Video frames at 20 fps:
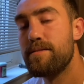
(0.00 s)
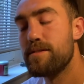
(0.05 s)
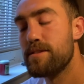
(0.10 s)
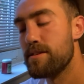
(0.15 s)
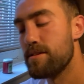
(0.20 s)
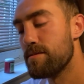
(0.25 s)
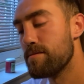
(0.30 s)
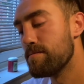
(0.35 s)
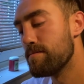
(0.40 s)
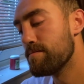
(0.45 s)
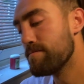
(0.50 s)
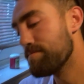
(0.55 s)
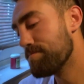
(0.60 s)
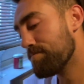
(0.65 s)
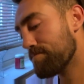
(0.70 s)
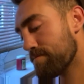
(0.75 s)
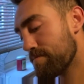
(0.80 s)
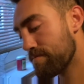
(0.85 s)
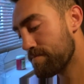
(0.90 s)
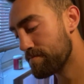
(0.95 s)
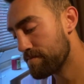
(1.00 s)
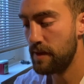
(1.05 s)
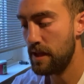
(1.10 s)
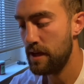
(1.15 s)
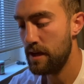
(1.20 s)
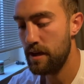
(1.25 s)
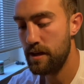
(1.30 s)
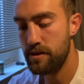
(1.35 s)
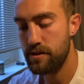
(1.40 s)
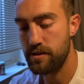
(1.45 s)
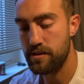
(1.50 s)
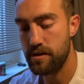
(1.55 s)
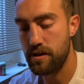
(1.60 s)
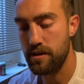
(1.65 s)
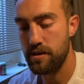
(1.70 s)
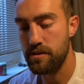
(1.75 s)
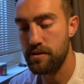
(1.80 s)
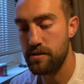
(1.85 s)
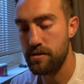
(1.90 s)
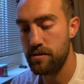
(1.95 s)
So just gonna
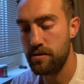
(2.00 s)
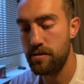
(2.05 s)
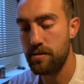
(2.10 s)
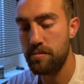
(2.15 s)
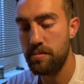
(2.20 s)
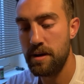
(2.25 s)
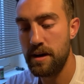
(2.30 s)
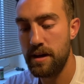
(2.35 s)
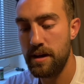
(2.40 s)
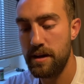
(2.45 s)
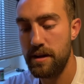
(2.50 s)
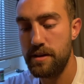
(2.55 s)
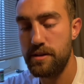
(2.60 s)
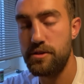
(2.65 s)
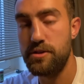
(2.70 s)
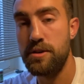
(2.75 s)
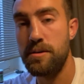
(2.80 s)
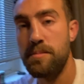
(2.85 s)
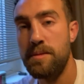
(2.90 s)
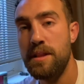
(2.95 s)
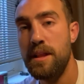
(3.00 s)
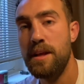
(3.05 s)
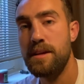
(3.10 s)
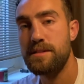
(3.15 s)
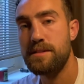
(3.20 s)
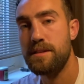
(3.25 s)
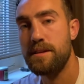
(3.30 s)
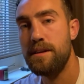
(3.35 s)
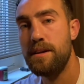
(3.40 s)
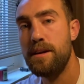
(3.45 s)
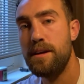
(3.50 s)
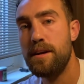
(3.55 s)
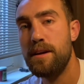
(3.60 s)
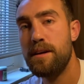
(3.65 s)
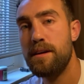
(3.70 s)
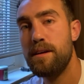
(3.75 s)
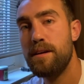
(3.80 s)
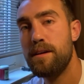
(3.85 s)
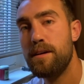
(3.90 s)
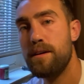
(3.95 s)
do my German lesson
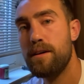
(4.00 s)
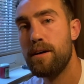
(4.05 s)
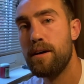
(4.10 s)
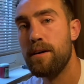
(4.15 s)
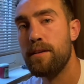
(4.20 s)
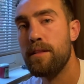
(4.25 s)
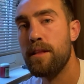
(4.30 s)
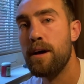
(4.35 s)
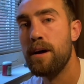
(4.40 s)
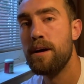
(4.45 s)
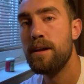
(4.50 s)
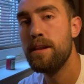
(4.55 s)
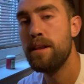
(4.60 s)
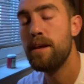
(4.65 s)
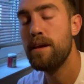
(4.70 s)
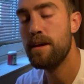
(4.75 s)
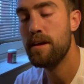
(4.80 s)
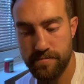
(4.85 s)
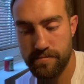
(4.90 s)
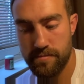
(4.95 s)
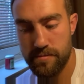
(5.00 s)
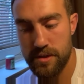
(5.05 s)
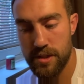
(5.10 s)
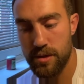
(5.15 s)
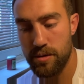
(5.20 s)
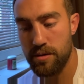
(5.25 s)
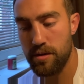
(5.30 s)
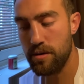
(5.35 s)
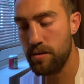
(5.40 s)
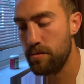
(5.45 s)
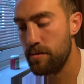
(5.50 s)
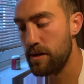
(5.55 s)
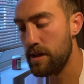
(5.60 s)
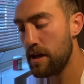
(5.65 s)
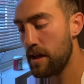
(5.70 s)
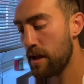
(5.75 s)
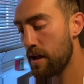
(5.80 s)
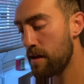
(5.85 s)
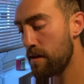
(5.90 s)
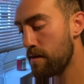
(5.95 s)
here online, do a little
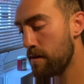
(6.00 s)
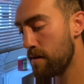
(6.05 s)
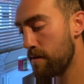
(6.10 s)
reading,